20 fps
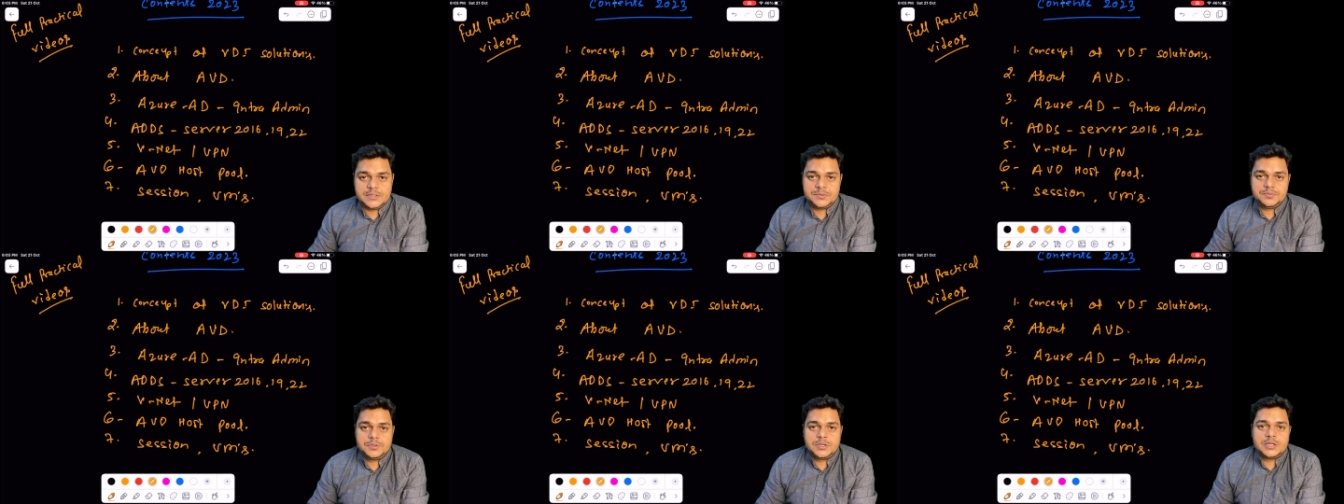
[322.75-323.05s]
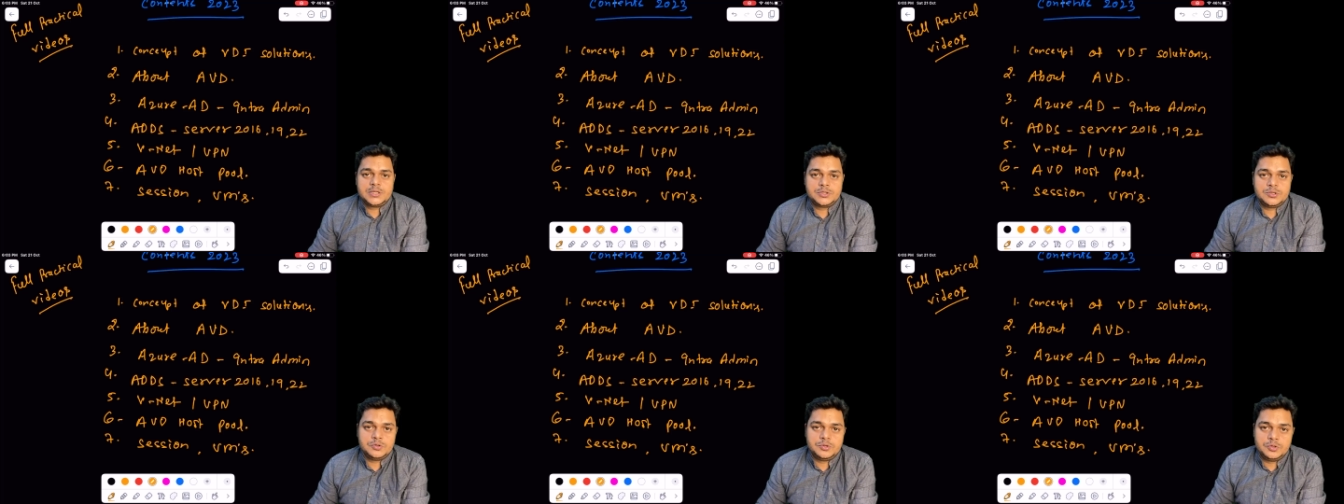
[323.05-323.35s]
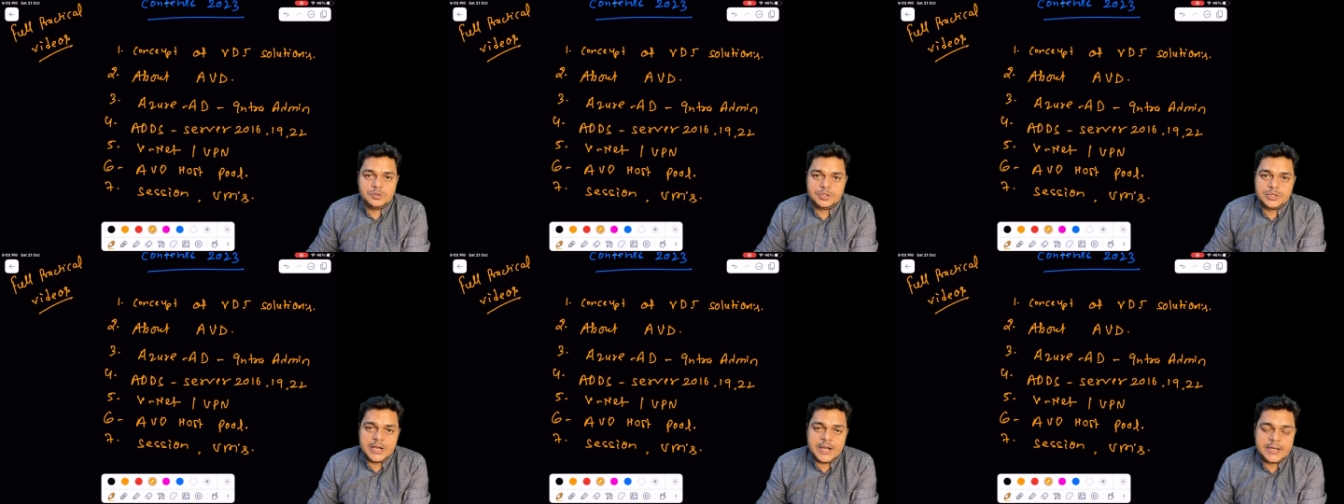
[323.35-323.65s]
because you
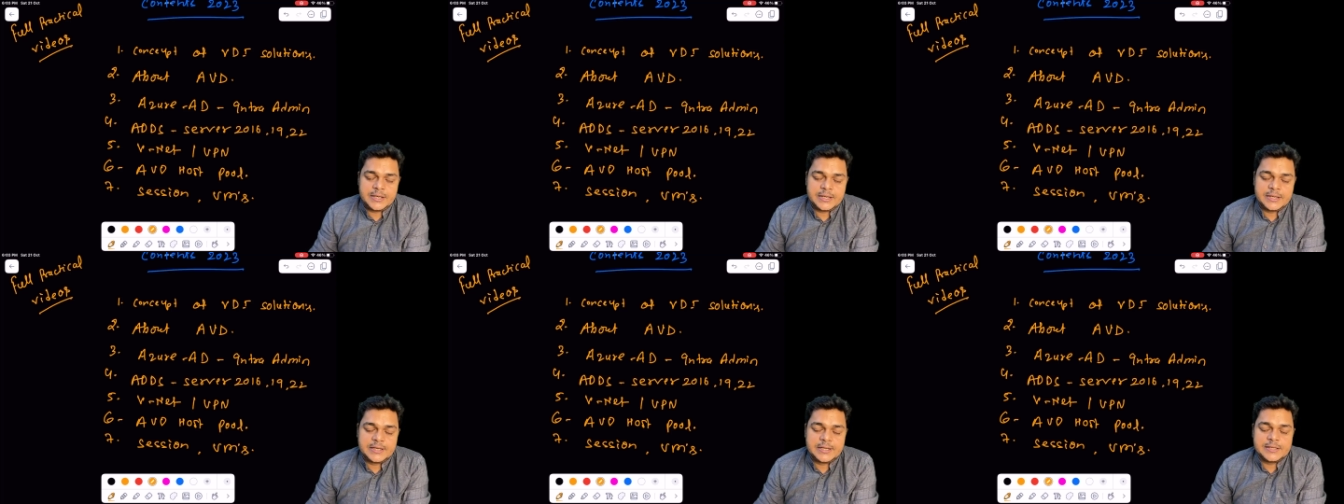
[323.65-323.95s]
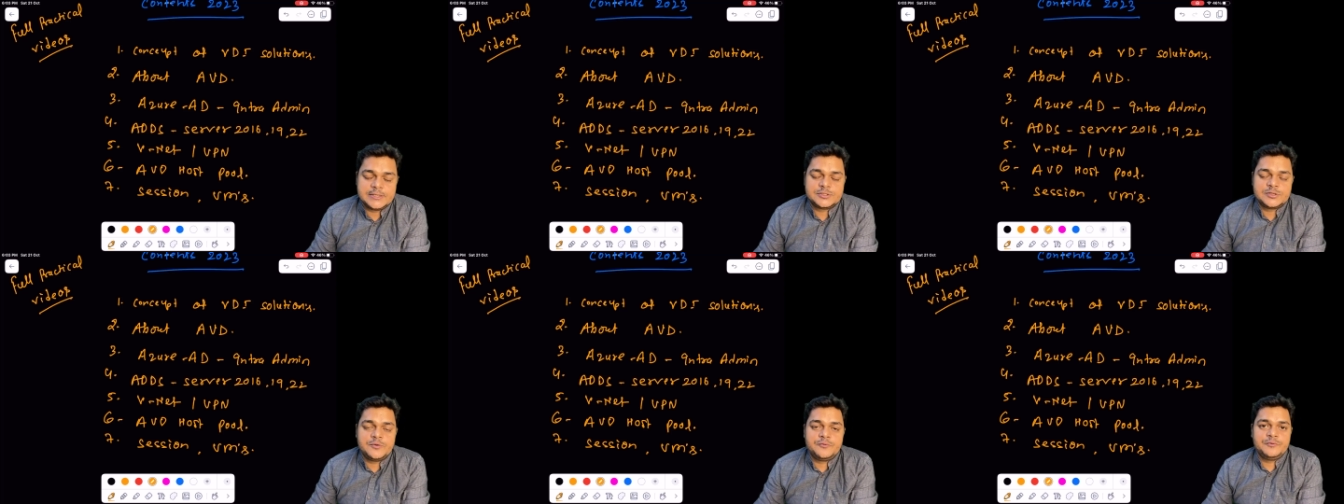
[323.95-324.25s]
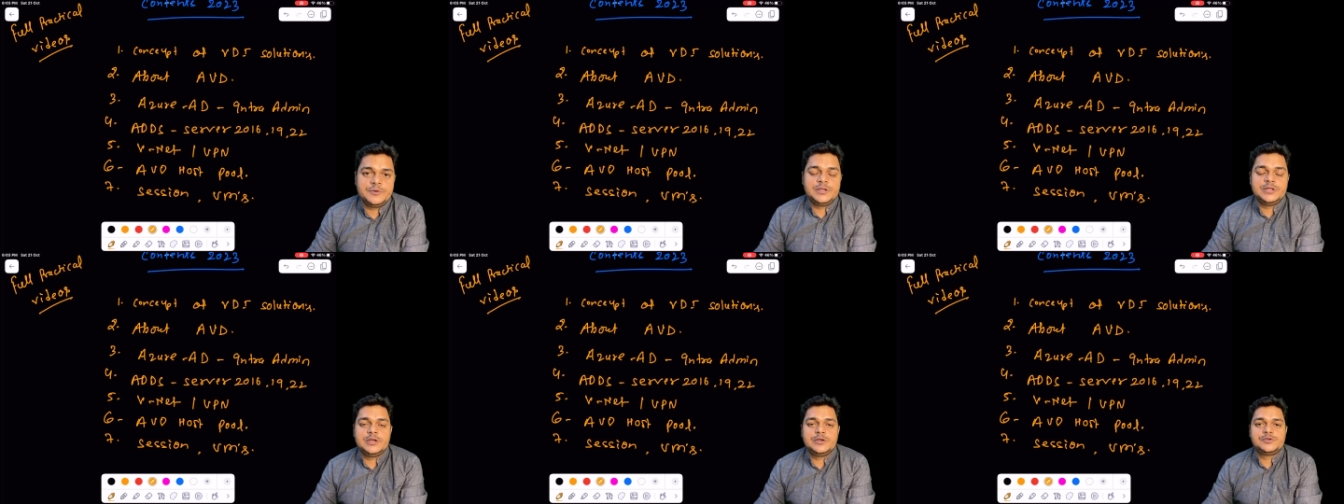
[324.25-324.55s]
know that in case of
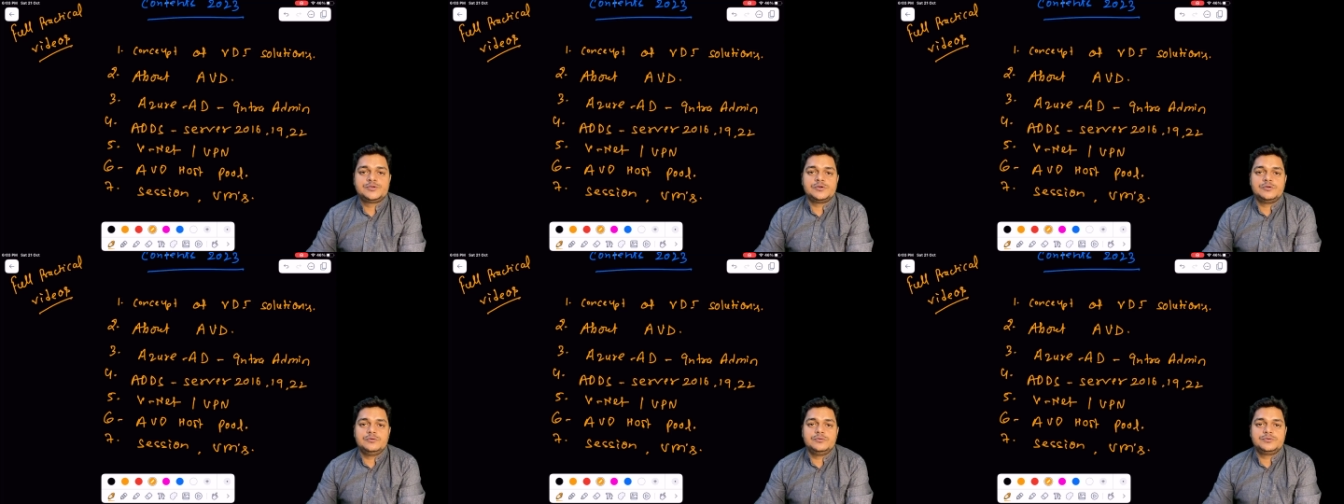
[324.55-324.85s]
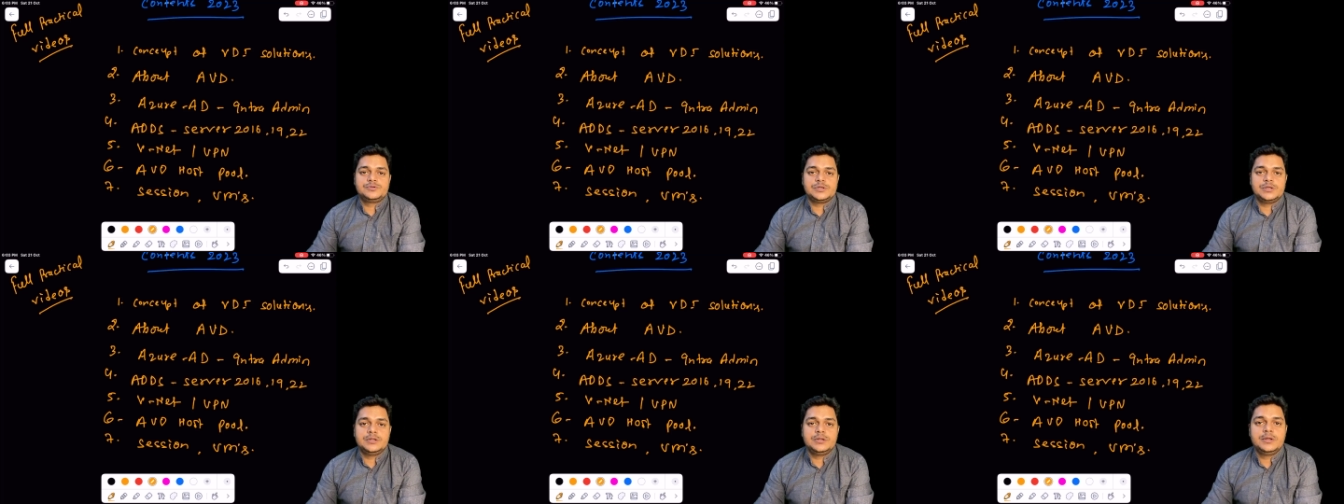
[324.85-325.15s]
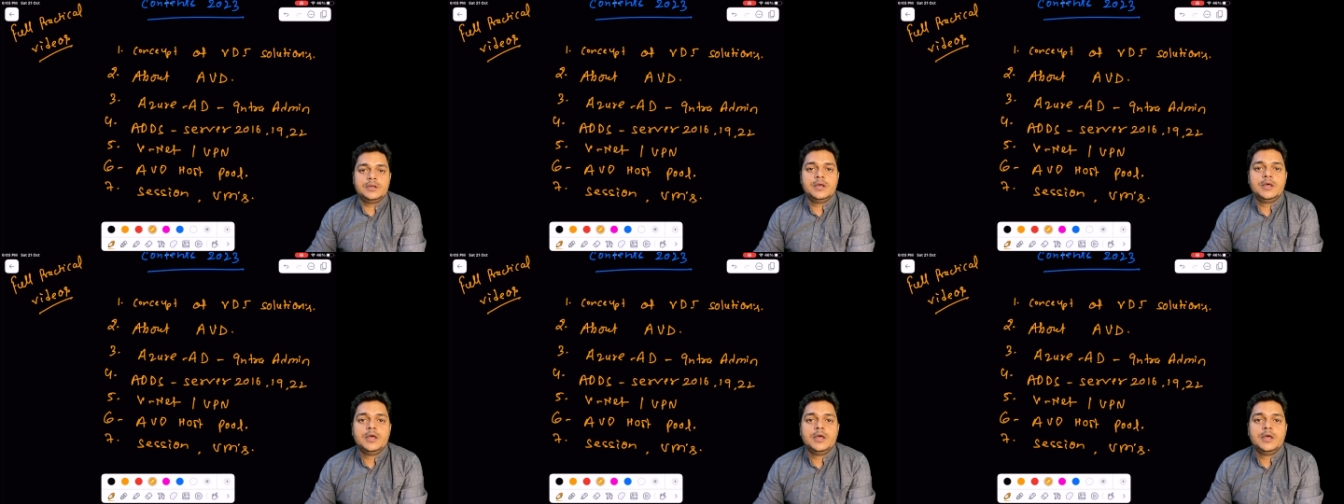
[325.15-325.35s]
VDI solution